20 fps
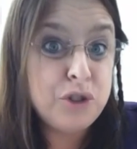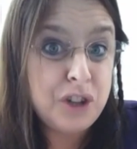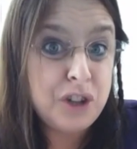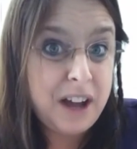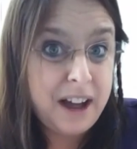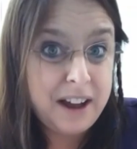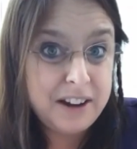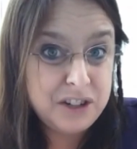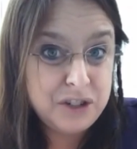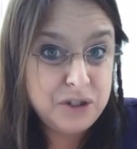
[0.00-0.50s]
you
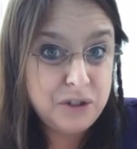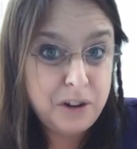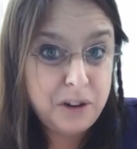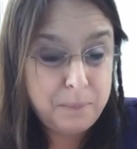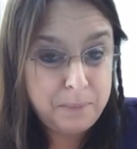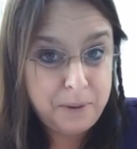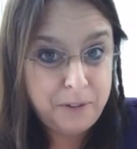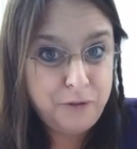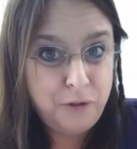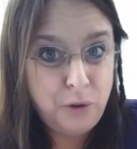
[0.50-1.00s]
how to do it
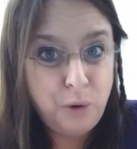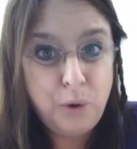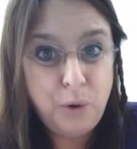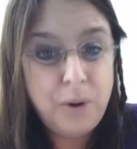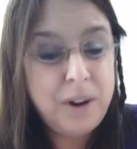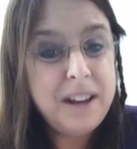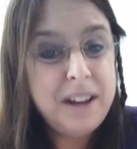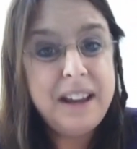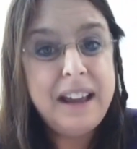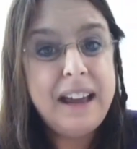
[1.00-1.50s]

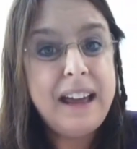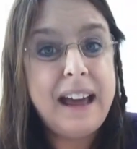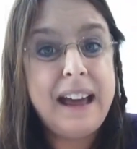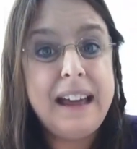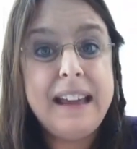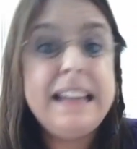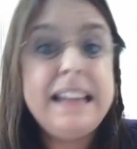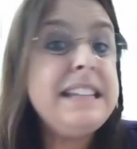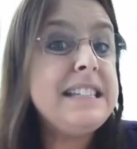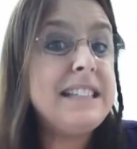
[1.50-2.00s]
before,
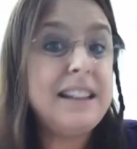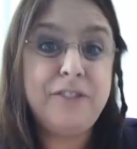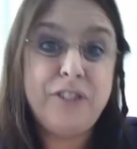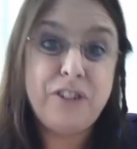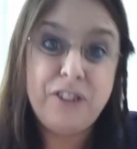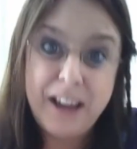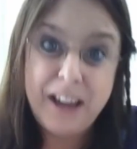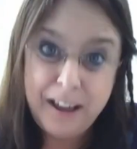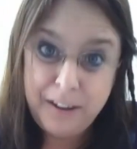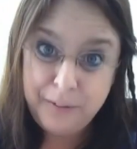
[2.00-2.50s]
isn't
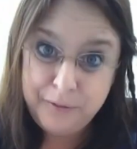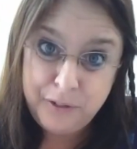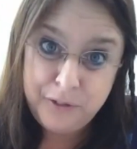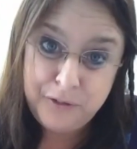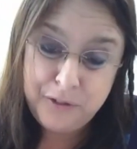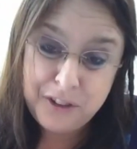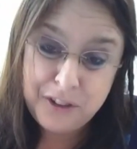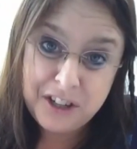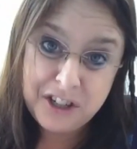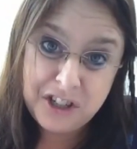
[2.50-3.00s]
very helpful
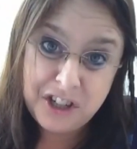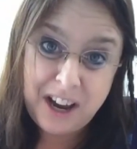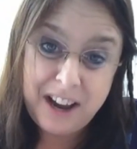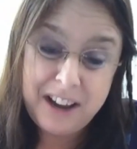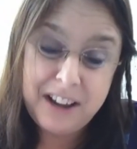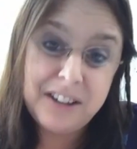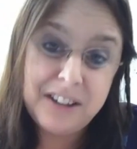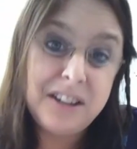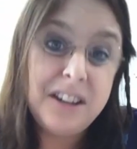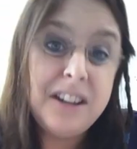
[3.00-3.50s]
for the
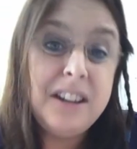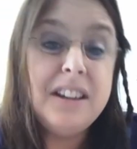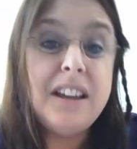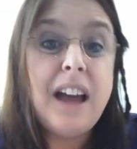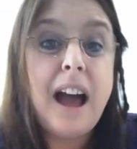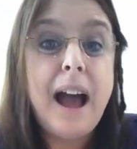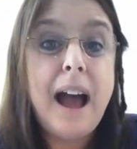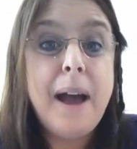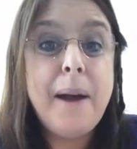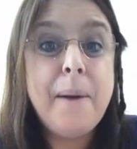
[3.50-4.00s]
child.
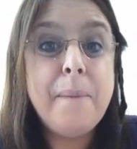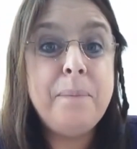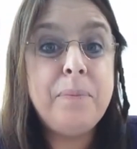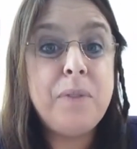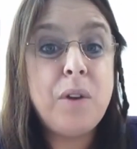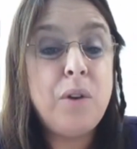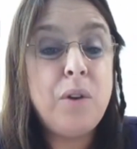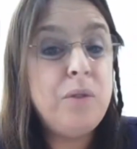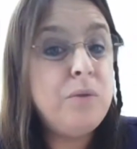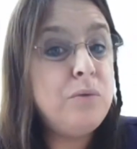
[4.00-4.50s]

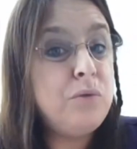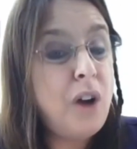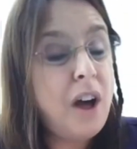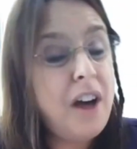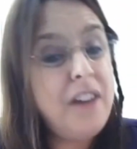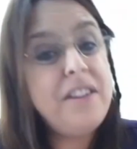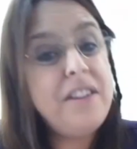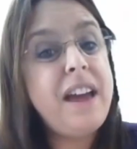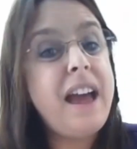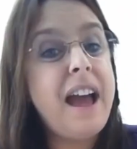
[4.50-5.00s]

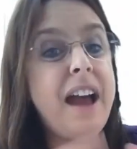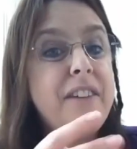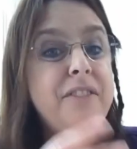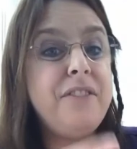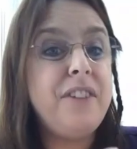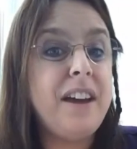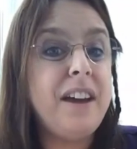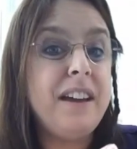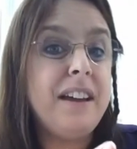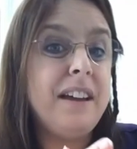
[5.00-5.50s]
Rather
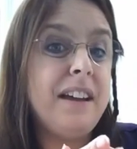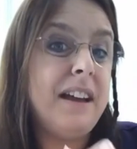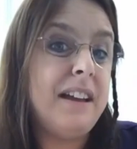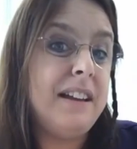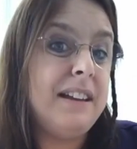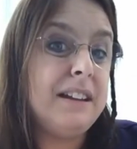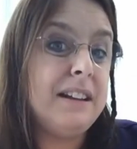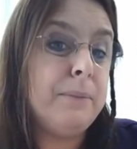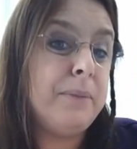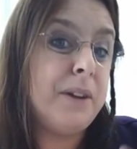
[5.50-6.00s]
have a
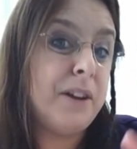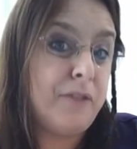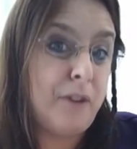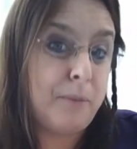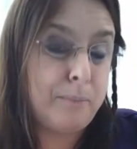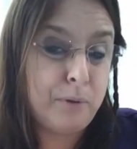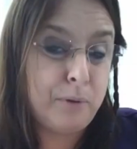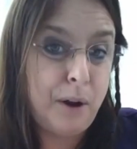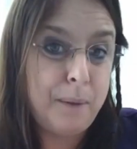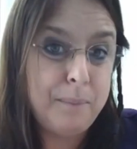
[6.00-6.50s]
little bit of a
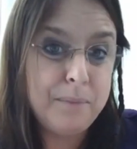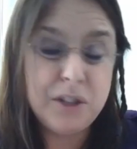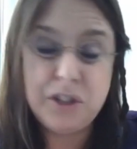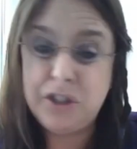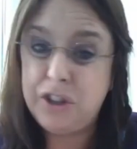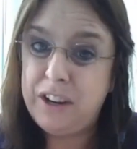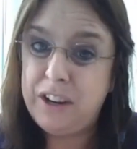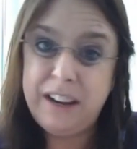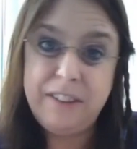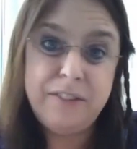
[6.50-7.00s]
prompt.
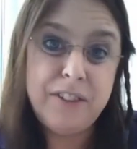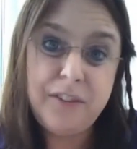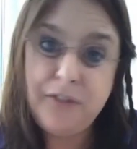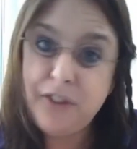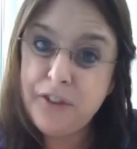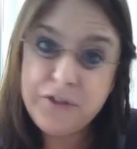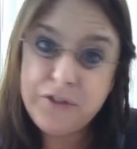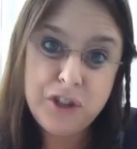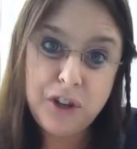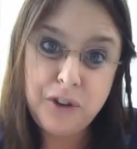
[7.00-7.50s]
So even if
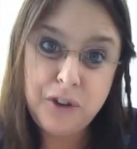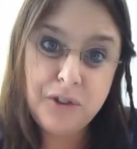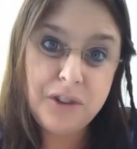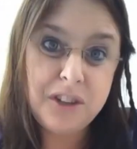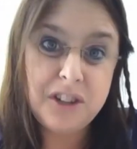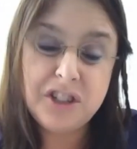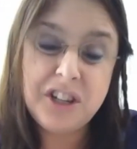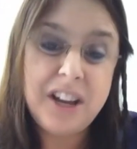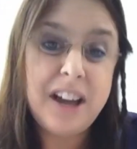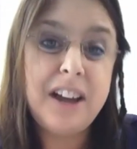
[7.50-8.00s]
you've told
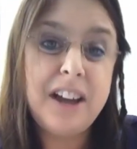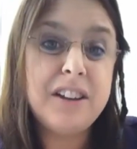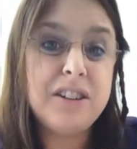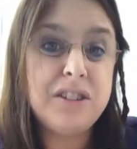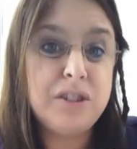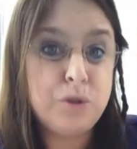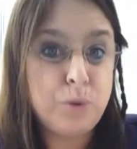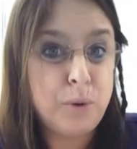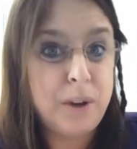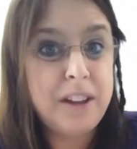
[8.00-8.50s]
the
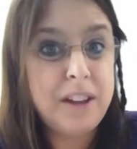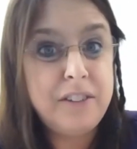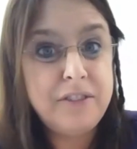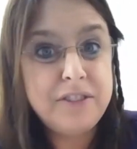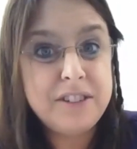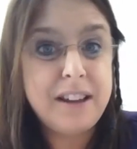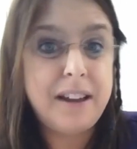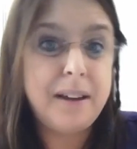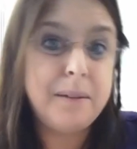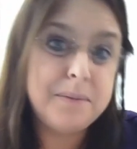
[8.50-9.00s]
child 12
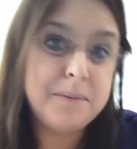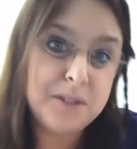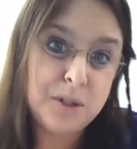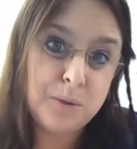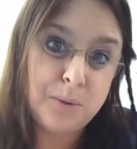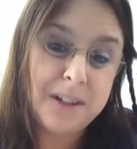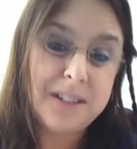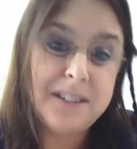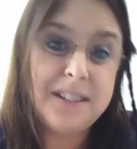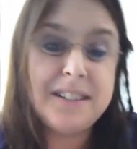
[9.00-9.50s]
times,
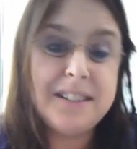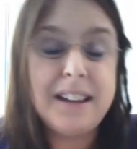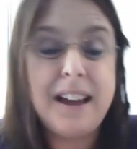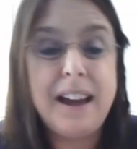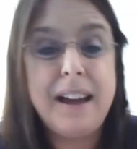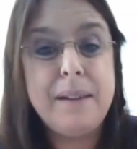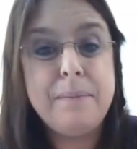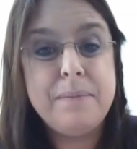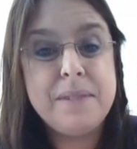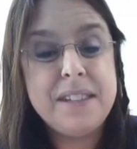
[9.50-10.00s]
20
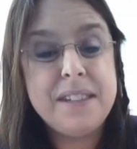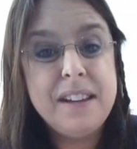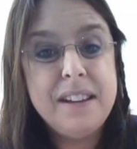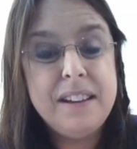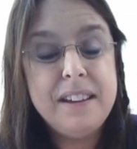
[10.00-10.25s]
times,